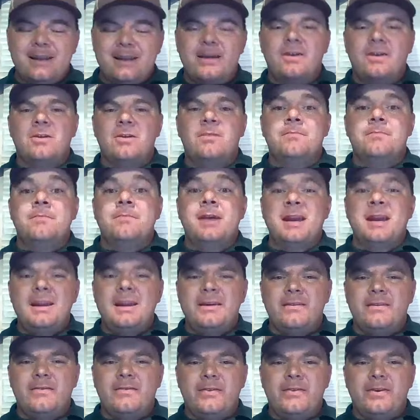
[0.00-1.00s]
now
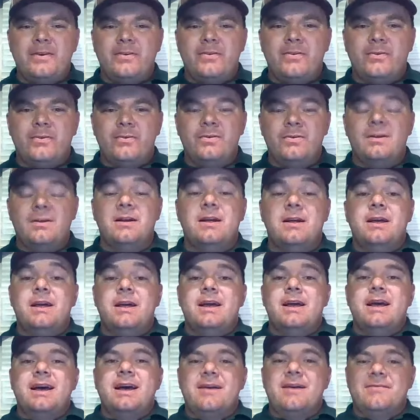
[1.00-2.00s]
many of you
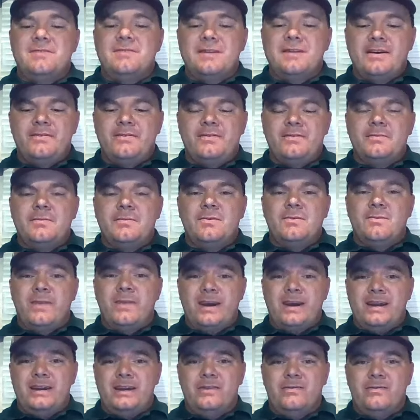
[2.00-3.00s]
have definitely been
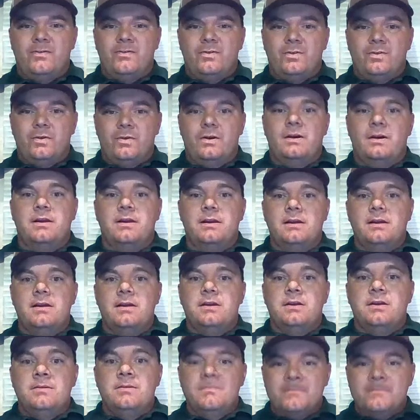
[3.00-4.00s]
waiting for
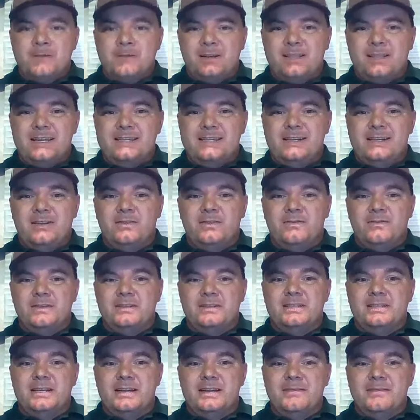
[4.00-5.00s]
like these
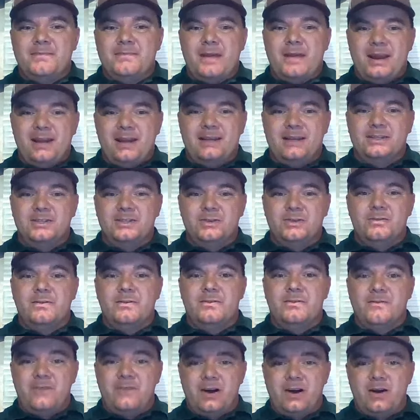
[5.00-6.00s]
elephants in a petting zoo
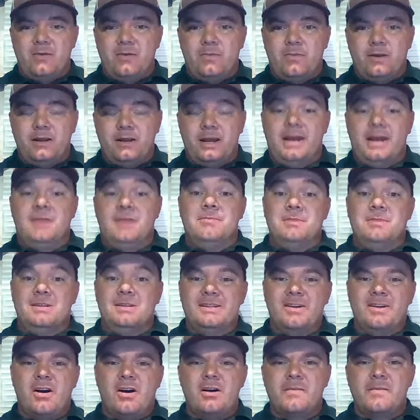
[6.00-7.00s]
environment and me
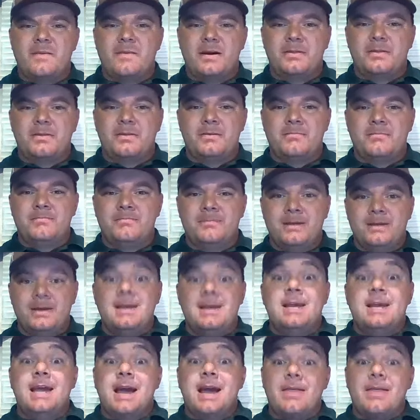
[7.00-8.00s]
to talk about them.
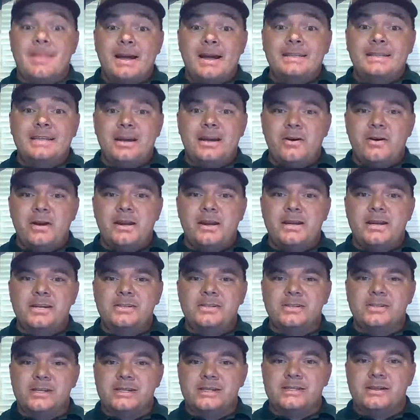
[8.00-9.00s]
And that's how I
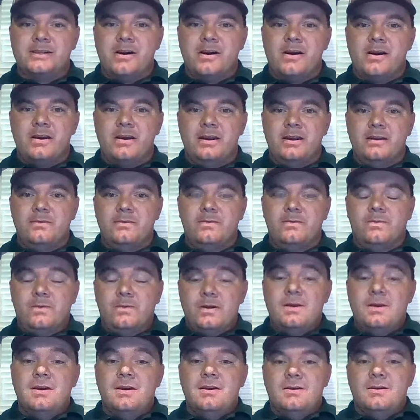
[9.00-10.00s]
initially started
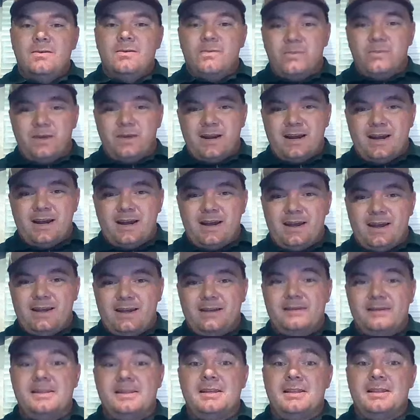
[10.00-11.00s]
when I
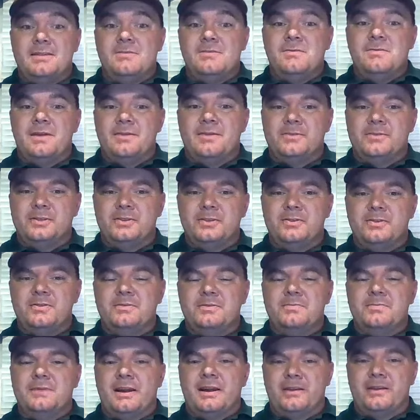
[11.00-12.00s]
uh, did when I was
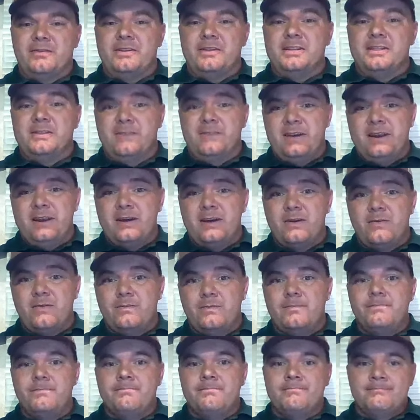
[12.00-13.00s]
planning for this video.
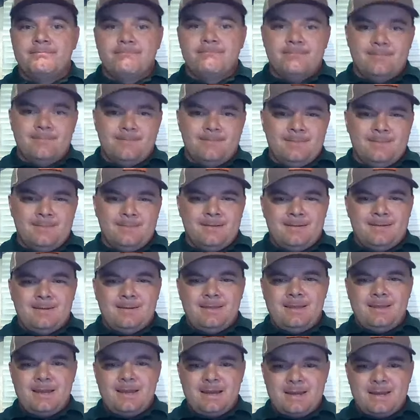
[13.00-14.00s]

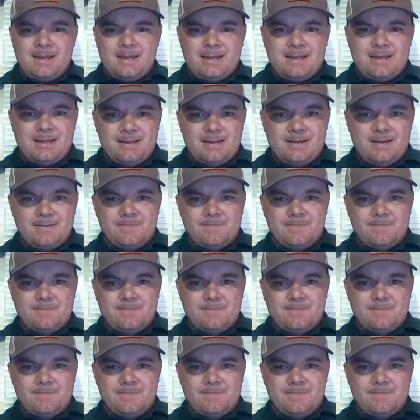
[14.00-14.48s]
But then